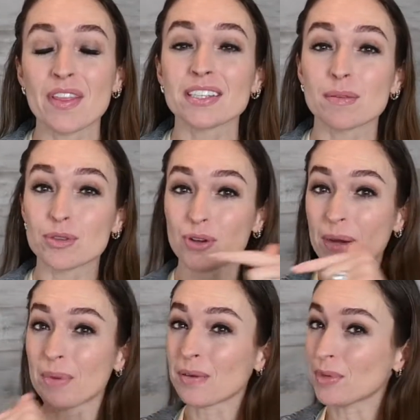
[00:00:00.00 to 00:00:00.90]
that subscribe
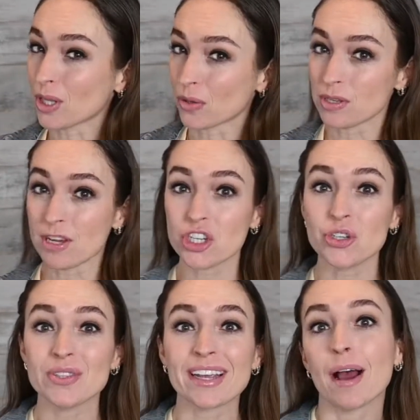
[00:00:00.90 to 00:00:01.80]
button below to make sure you
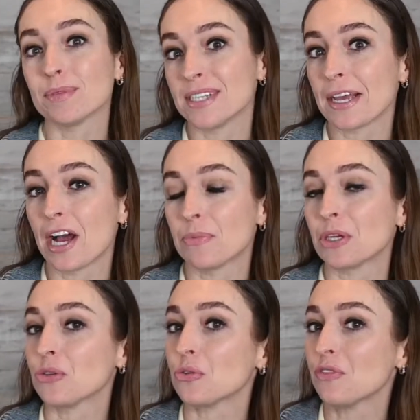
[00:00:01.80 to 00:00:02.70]
stay up to date on what
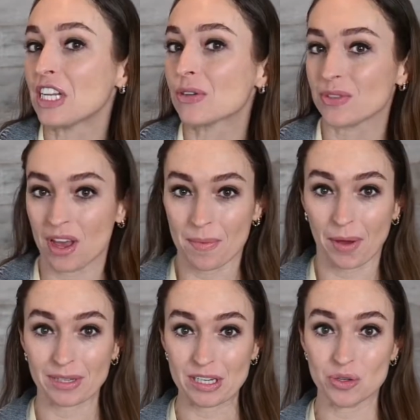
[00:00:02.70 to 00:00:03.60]
new videos come out
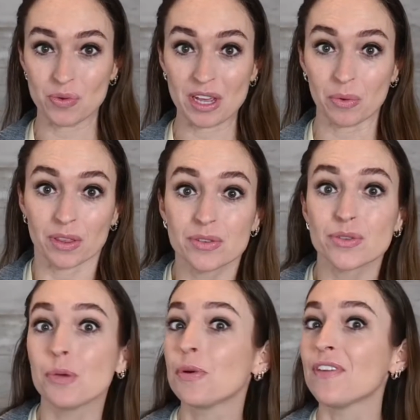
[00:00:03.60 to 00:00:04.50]
each week with
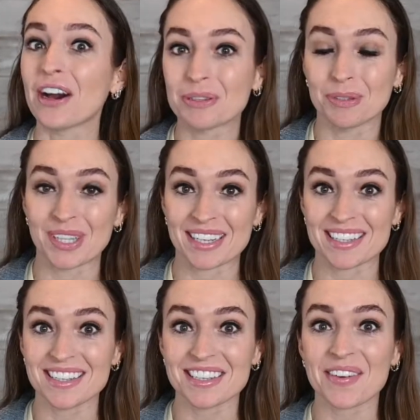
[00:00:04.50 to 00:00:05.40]
super valuable
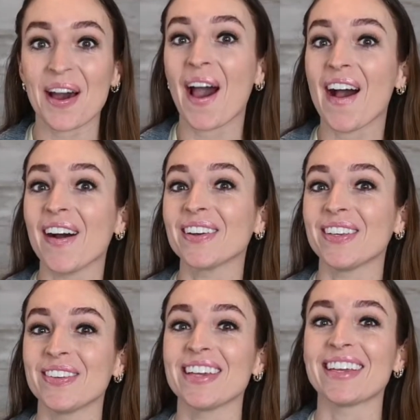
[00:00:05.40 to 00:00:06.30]
lessons about how
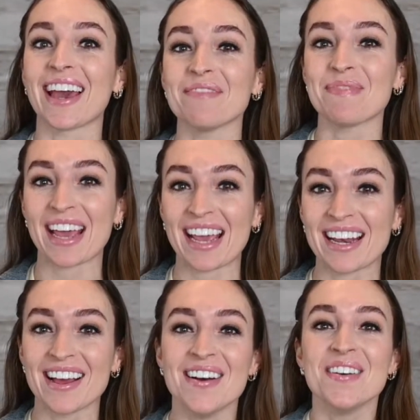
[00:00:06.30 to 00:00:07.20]
you can get
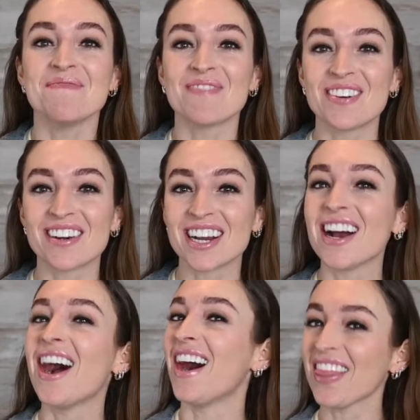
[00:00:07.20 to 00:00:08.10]
paid more
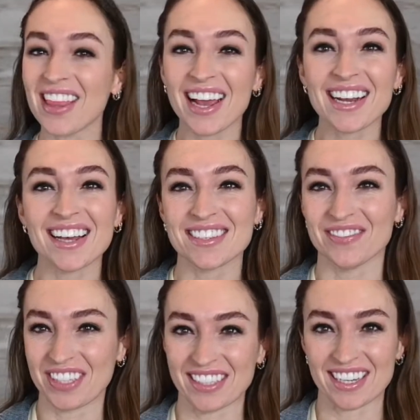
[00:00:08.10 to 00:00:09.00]
online as a
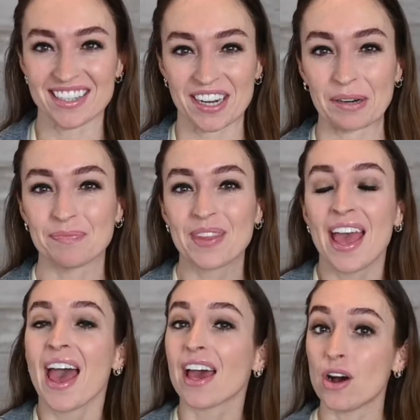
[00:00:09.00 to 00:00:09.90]
freelancer.
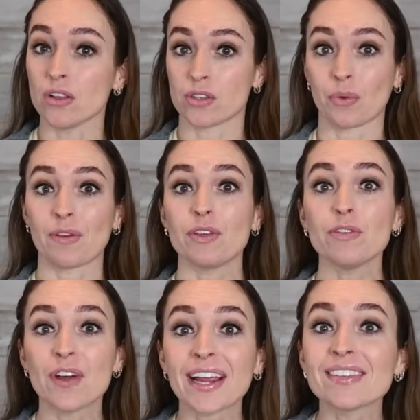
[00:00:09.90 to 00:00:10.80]
And also, if you
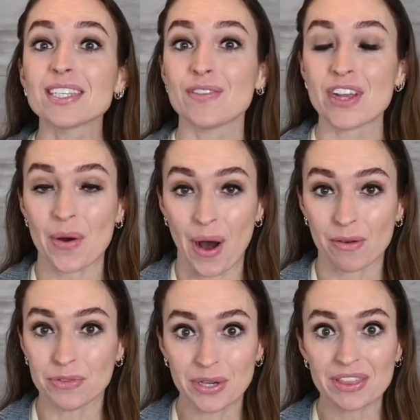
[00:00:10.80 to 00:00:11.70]
find this video
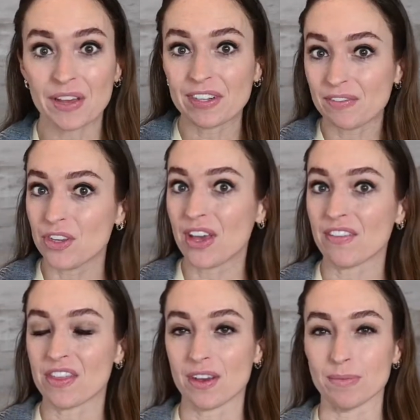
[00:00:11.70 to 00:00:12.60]
helpful, I'd love it if you give
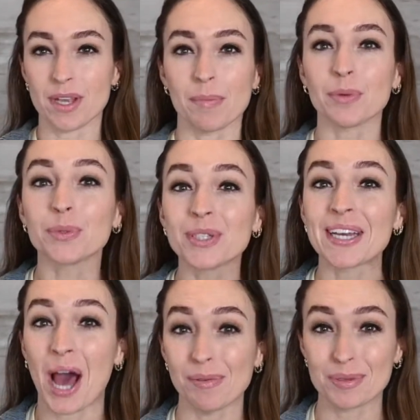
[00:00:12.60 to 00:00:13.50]
it a thumbs up. It really
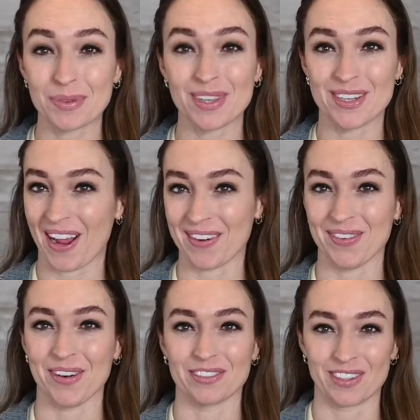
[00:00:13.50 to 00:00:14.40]
helps with the channel
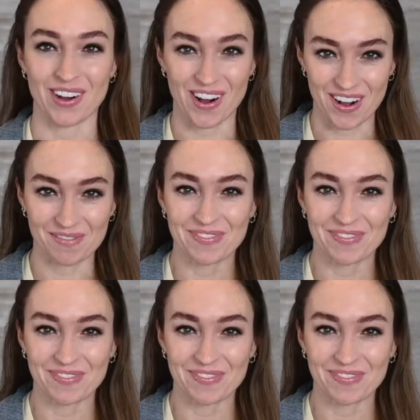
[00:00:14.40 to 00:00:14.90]
overall.